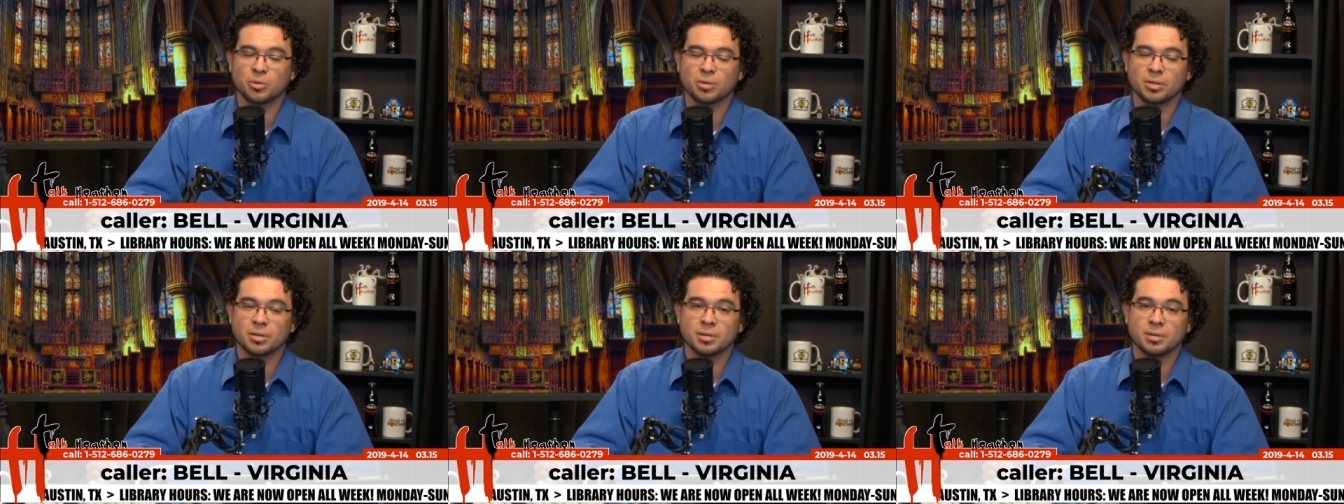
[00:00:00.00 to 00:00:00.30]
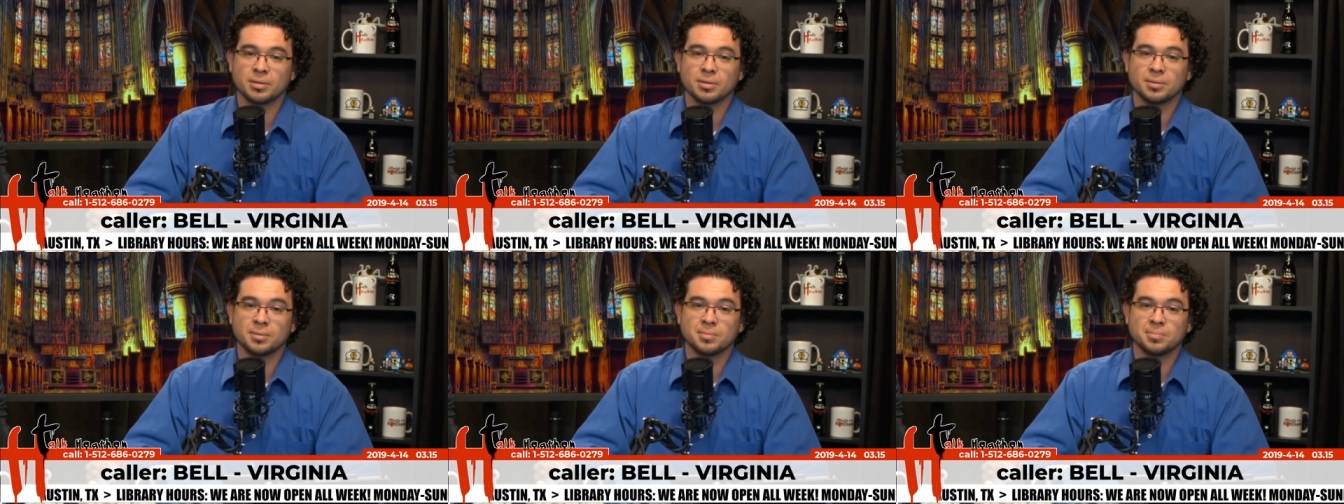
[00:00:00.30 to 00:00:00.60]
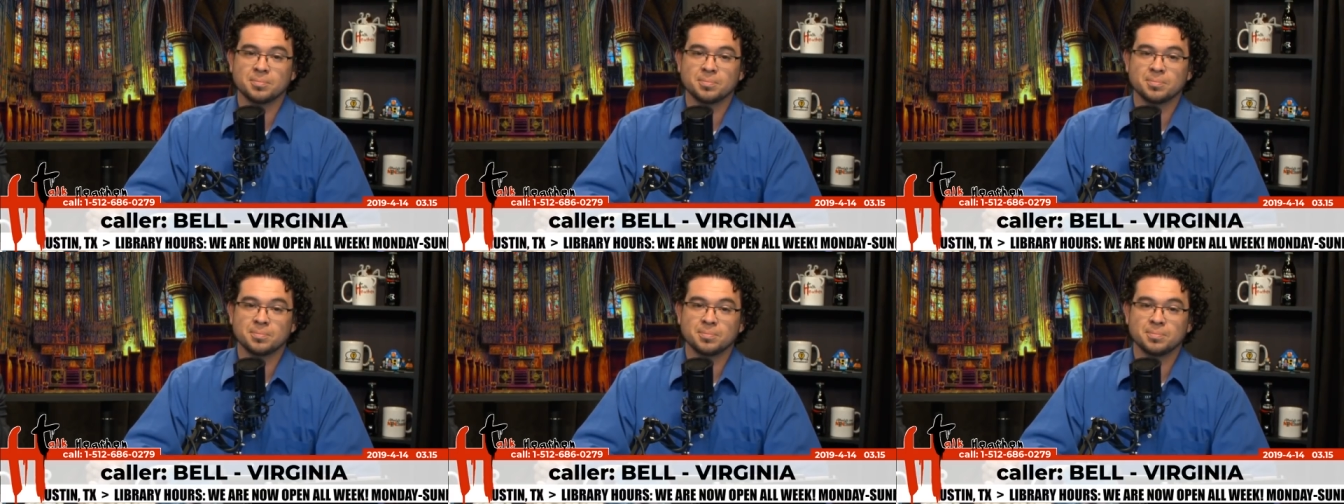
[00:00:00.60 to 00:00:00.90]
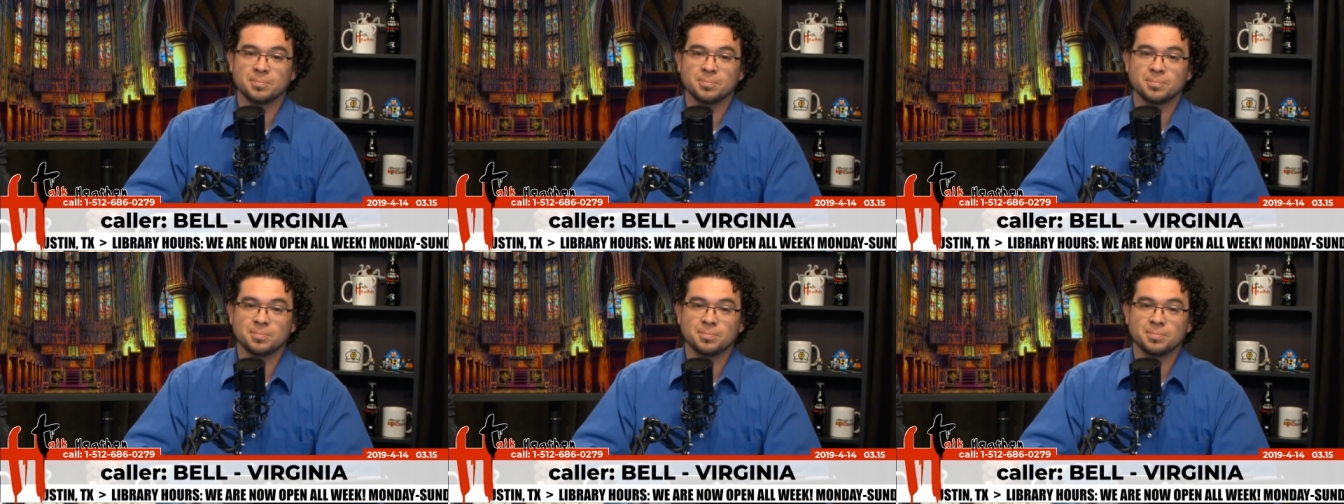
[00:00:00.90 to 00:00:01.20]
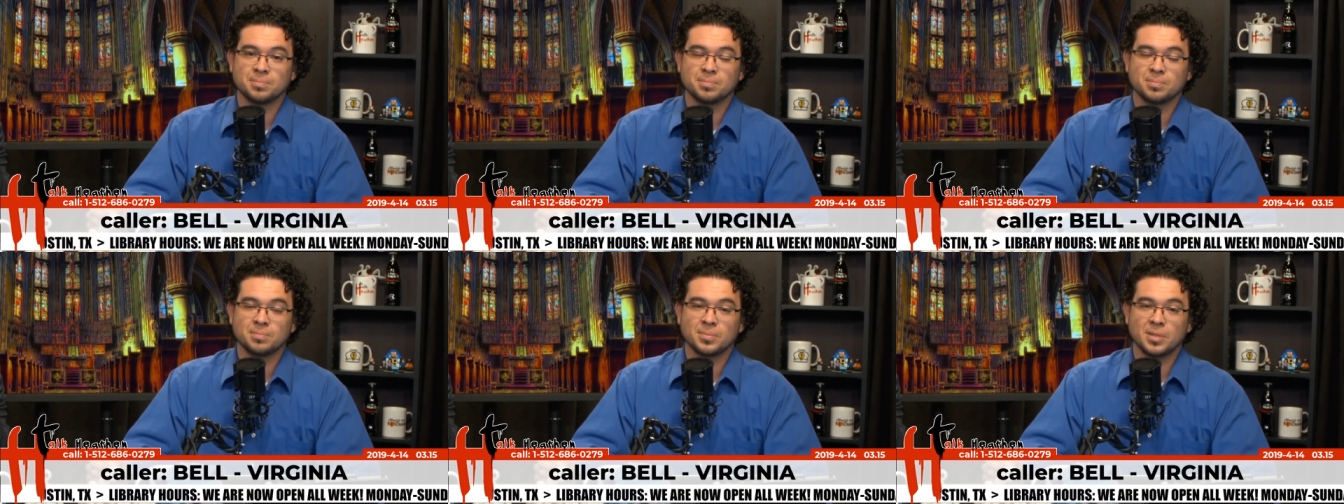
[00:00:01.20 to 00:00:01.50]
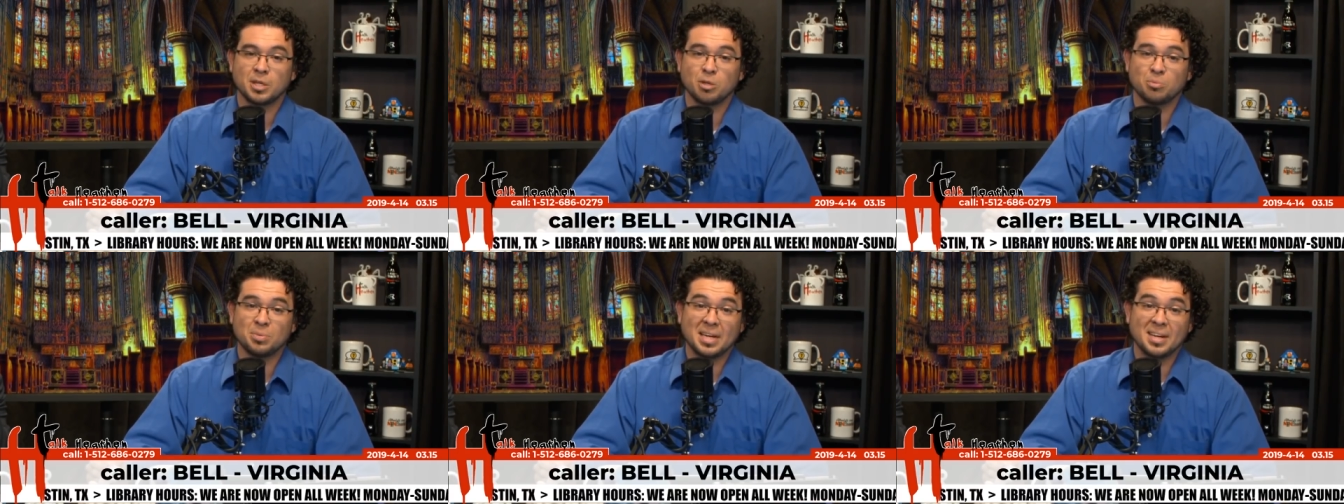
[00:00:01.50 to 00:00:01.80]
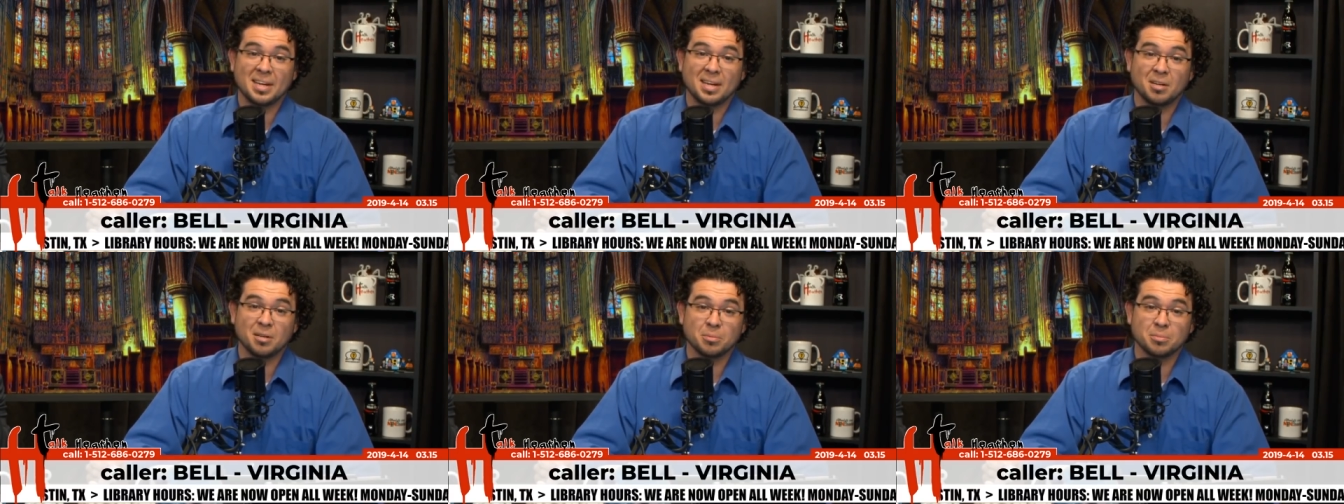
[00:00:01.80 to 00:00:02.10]
toward. I hope
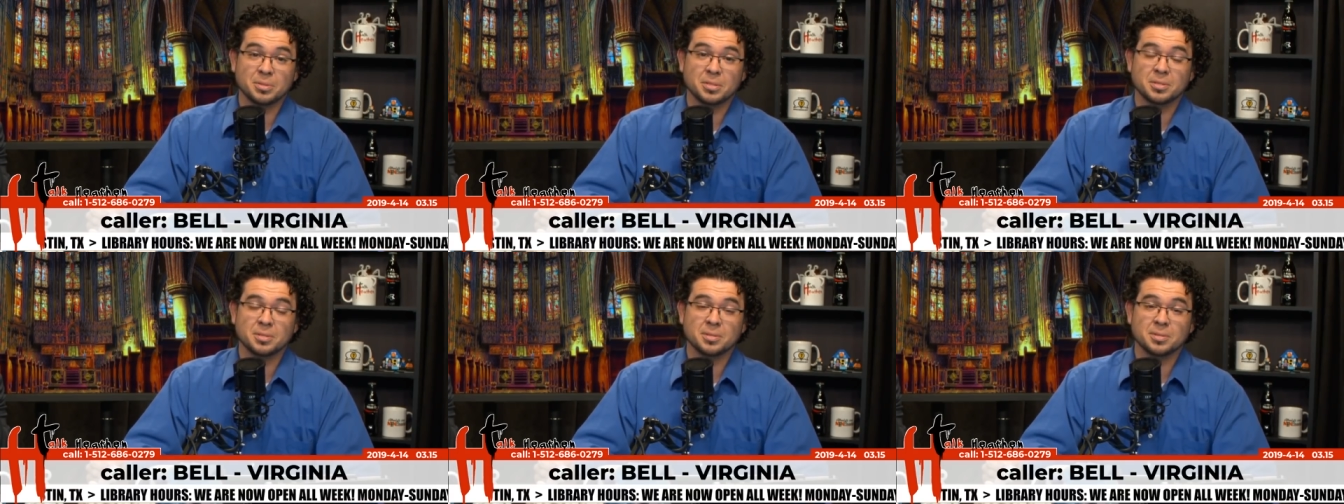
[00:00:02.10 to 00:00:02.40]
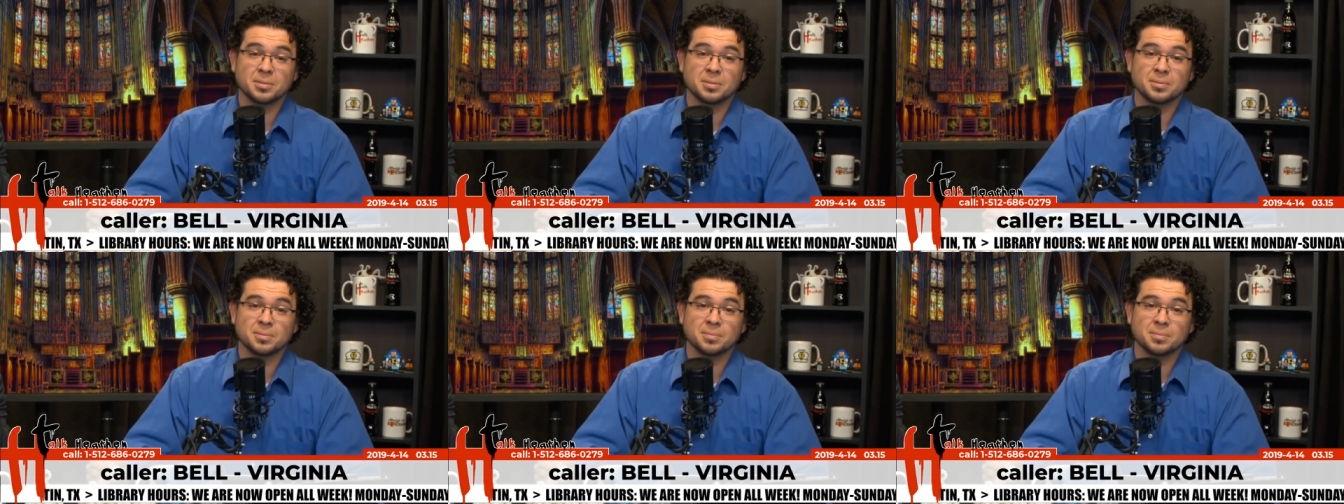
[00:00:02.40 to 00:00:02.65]
that helps.